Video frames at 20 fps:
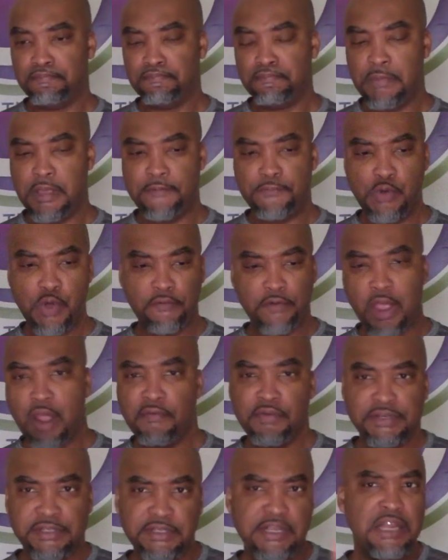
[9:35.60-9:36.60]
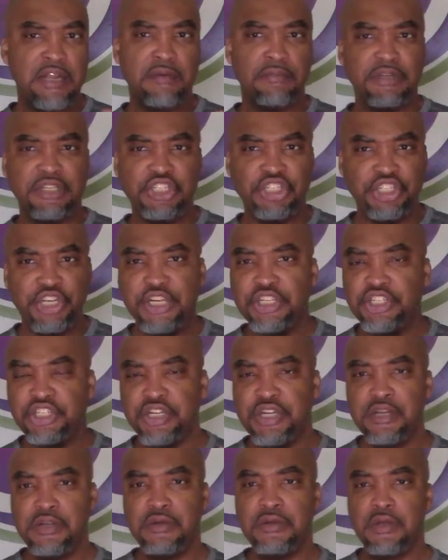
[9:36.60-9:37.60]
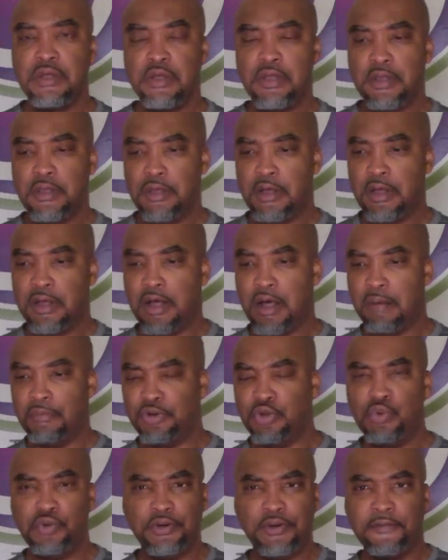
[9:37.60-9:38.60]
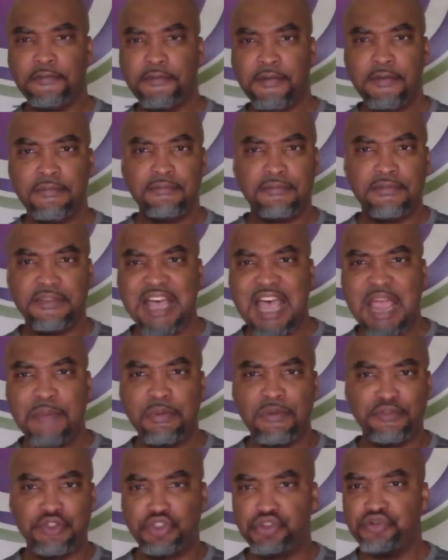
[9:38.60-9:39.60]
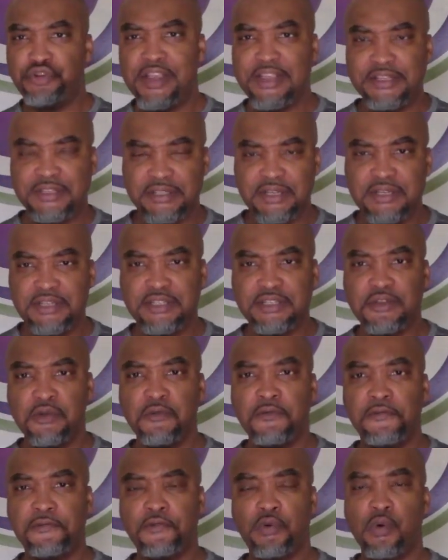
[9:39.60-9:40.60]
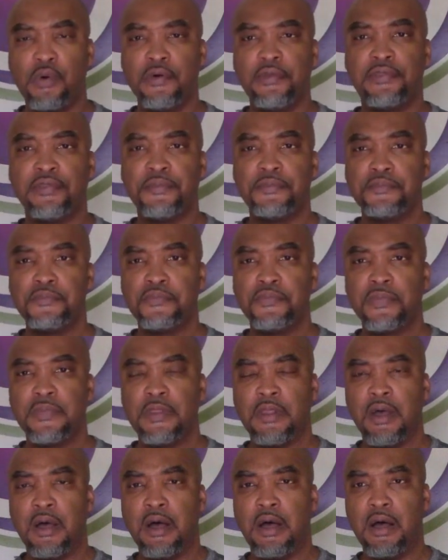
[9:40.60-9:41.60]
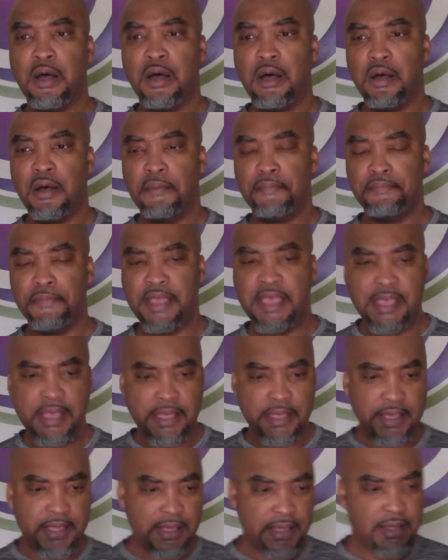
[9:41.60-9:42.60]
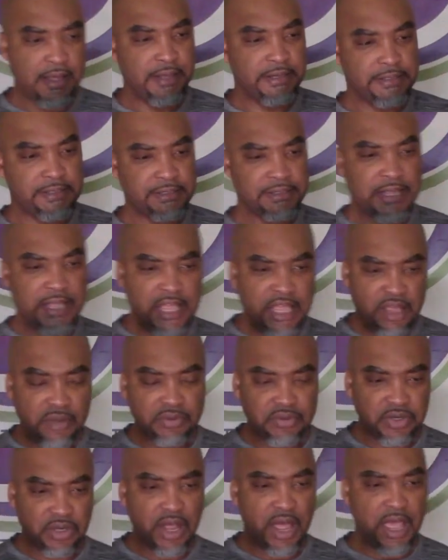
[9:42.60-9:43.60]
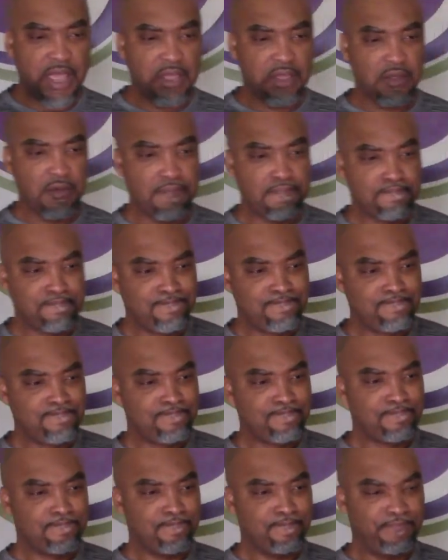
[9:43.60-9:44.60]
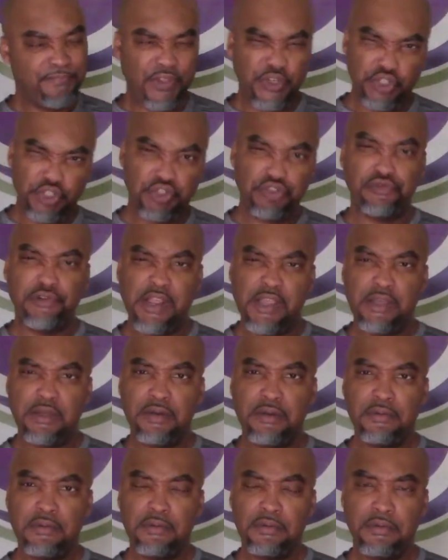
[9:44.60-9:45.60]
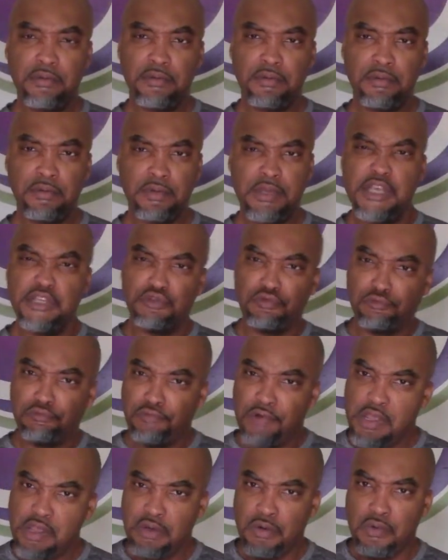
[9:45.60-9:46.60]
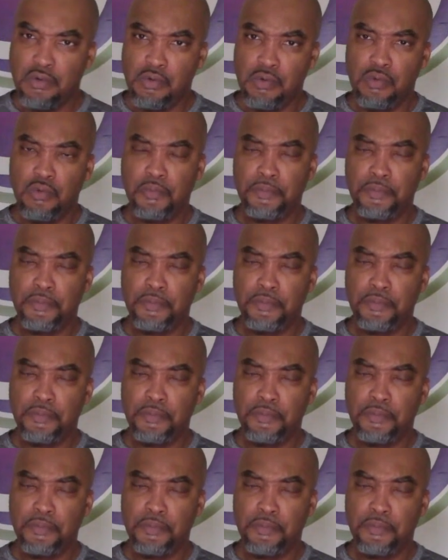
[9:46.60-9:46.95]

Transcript: If you've ever seen a magician do different type of tricks and so forth, it seems like the trick is real.